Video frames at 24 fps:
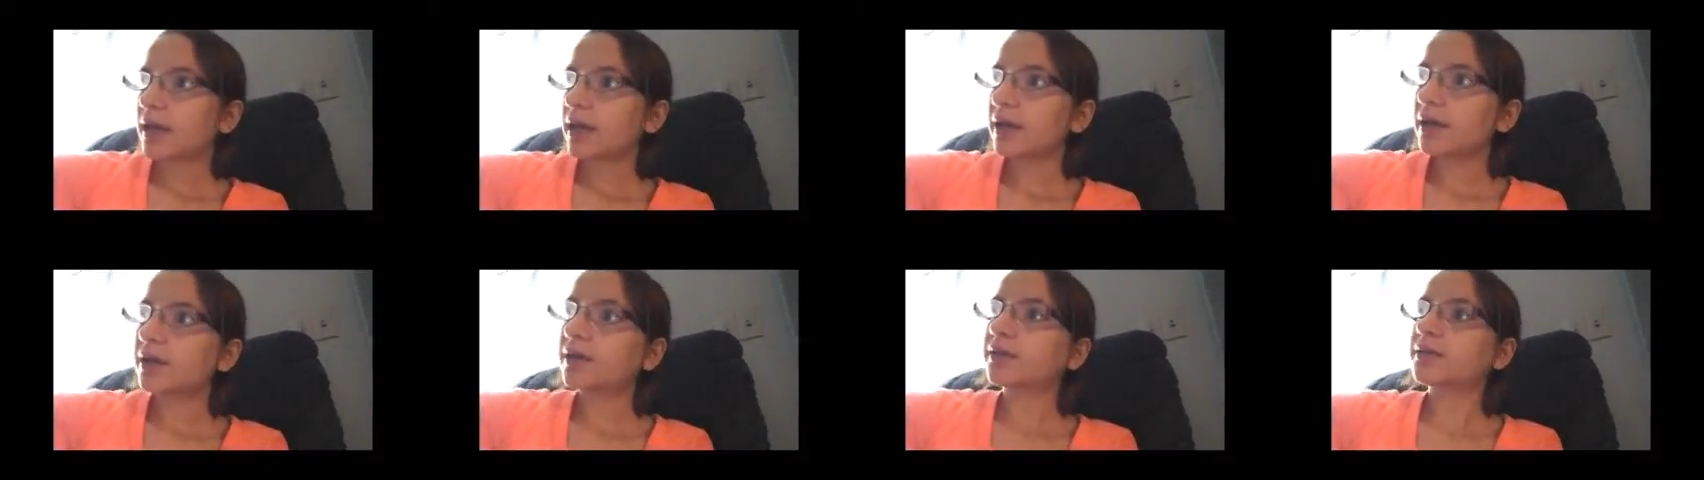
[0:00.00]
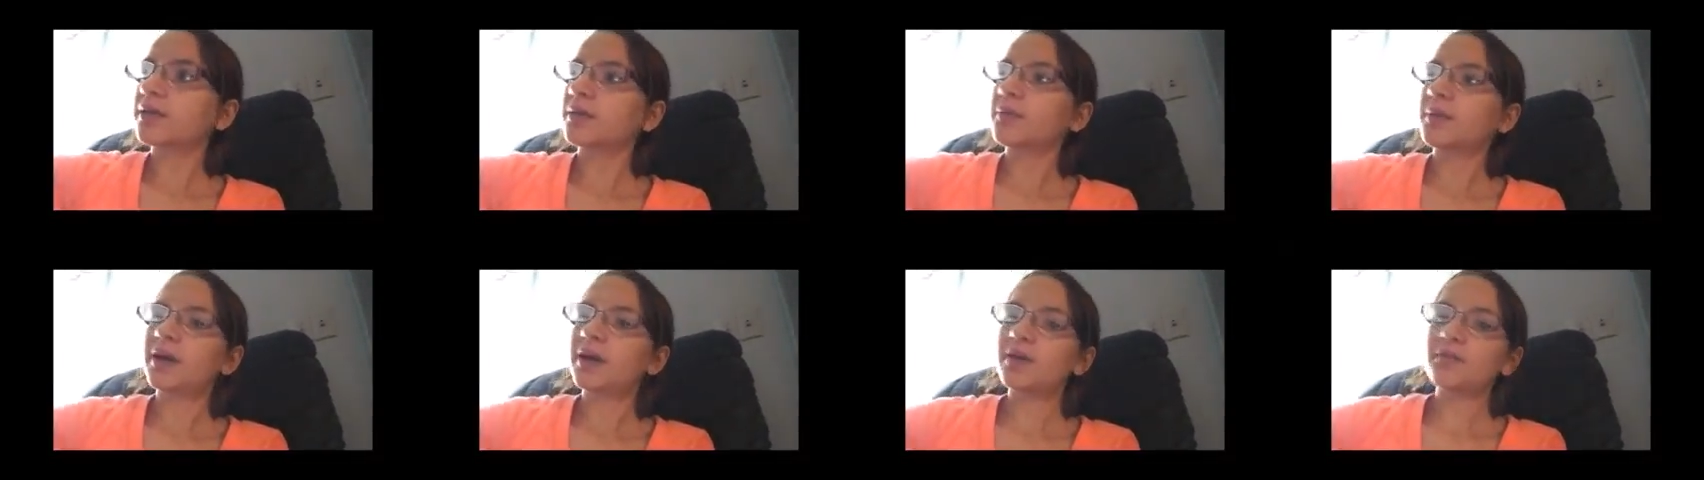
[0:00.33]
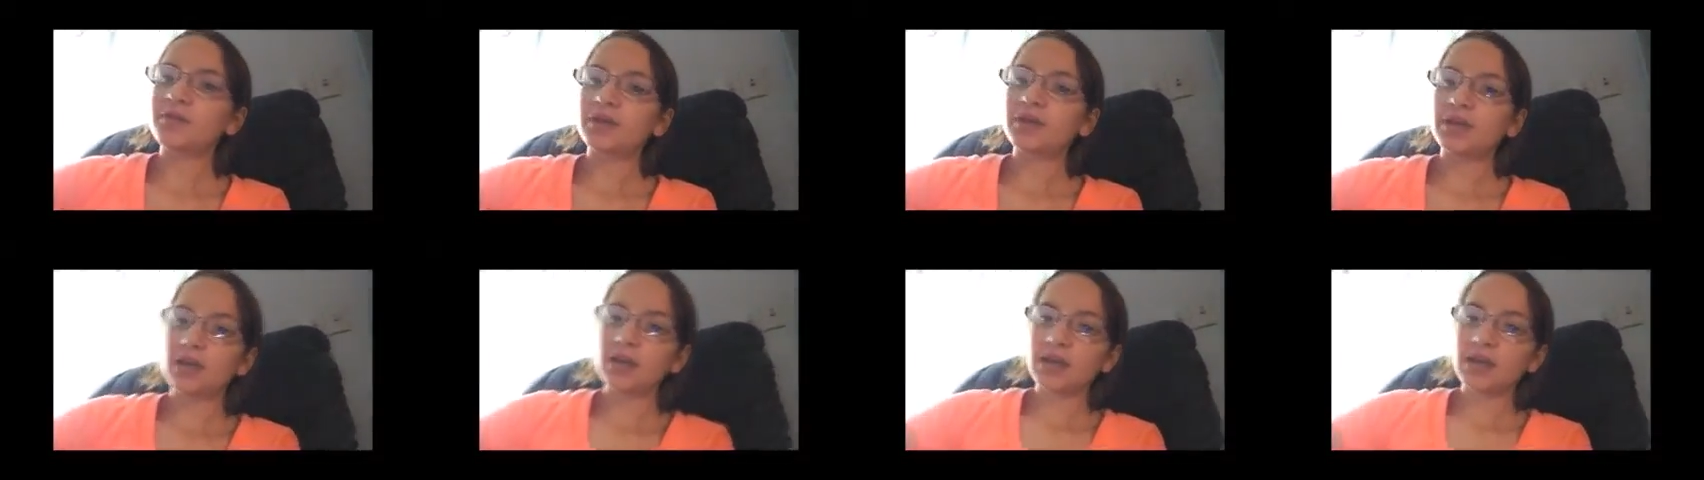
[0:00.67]
and I'm
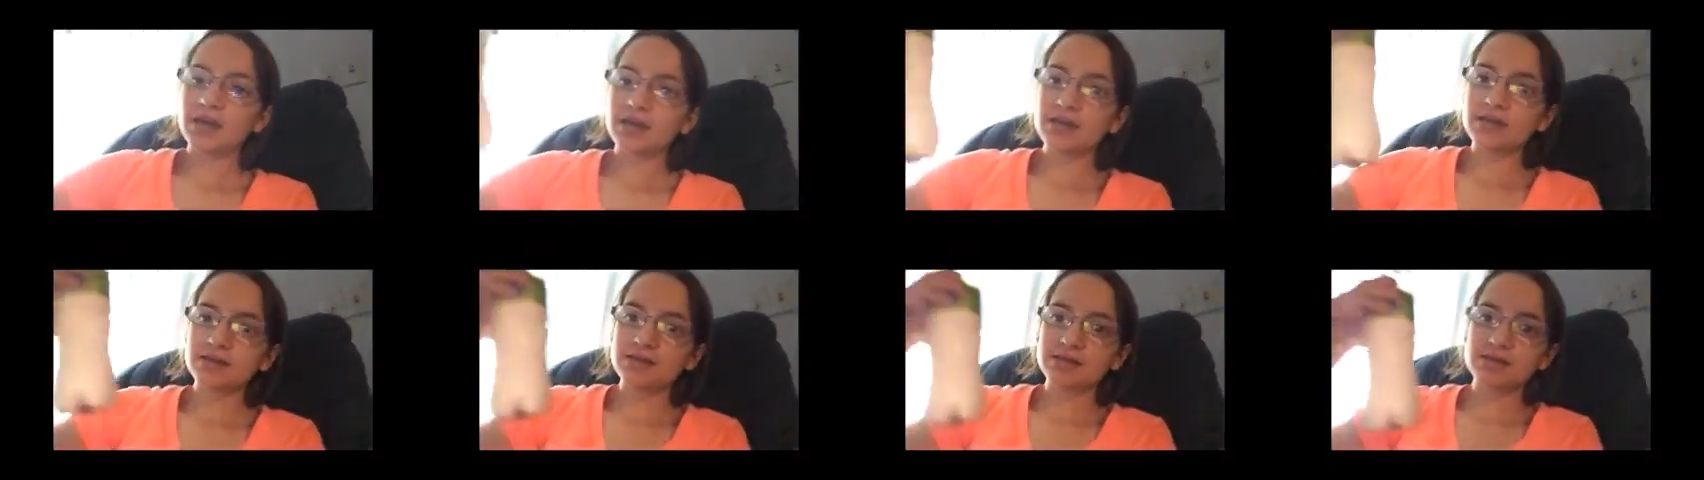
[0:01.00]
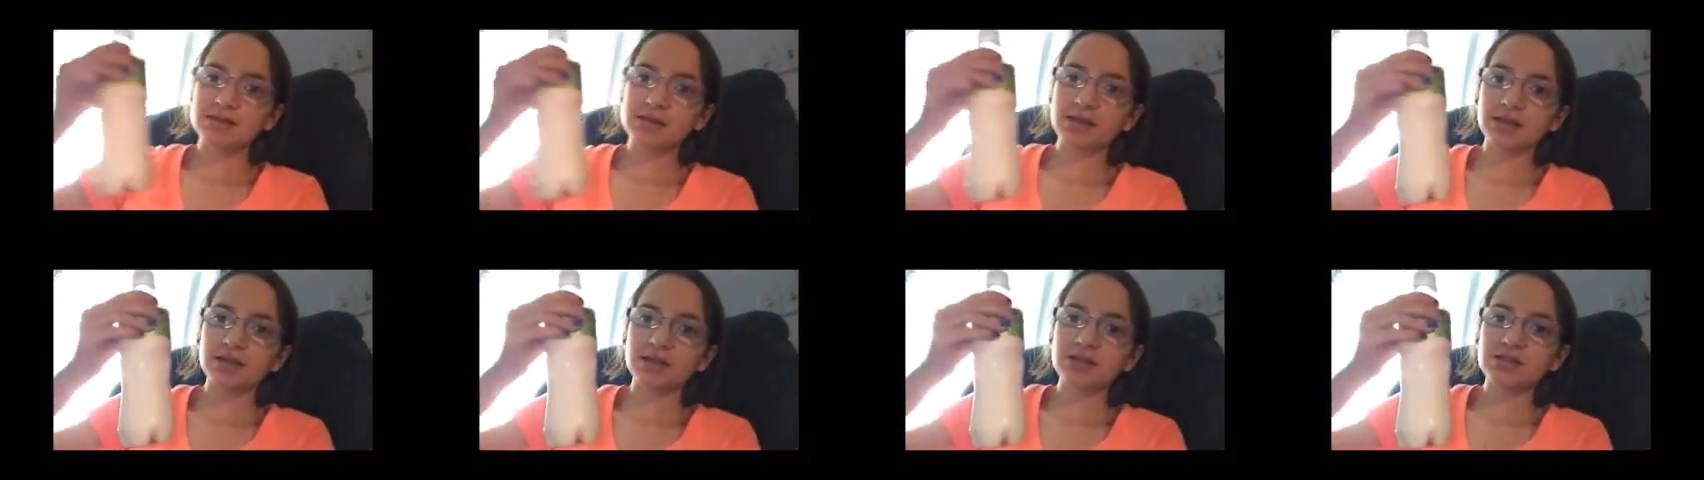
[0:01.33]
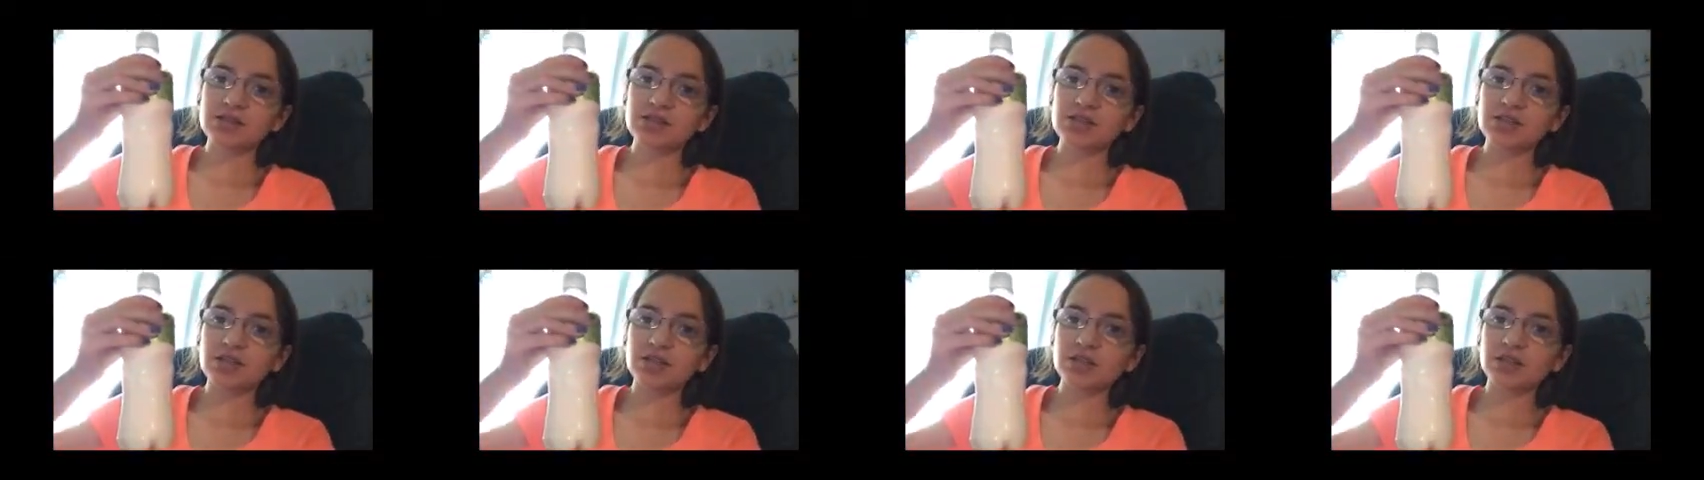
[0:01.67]
having a
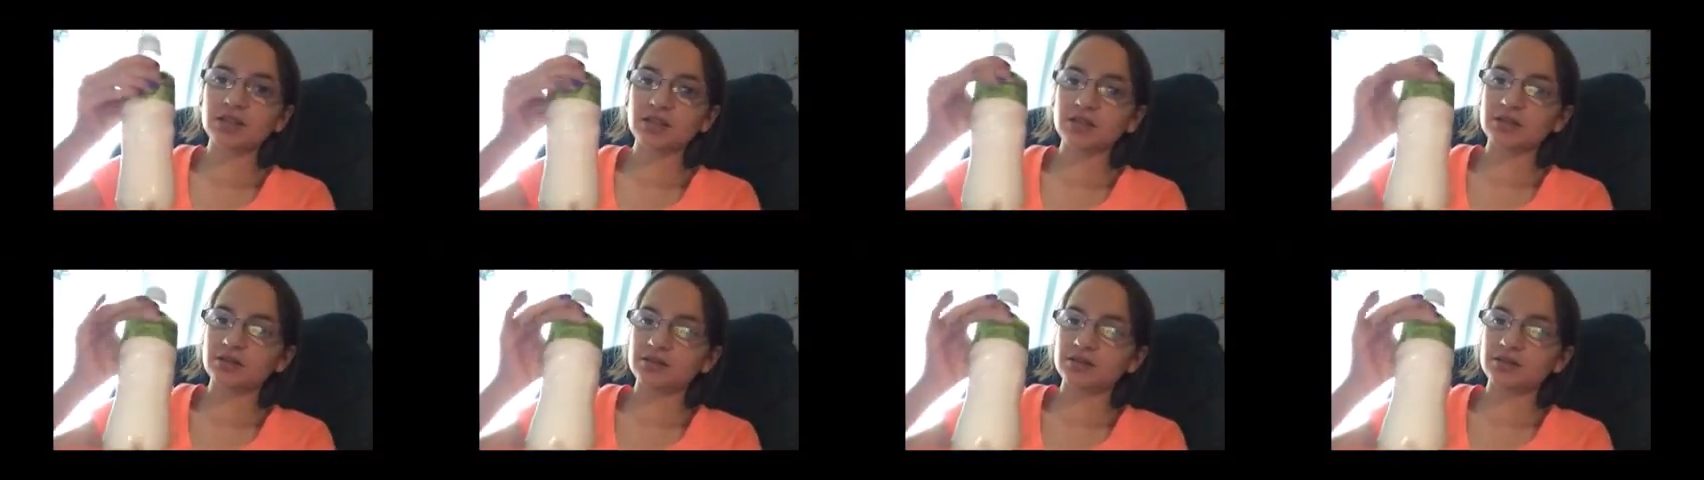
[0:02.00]
ScandiShake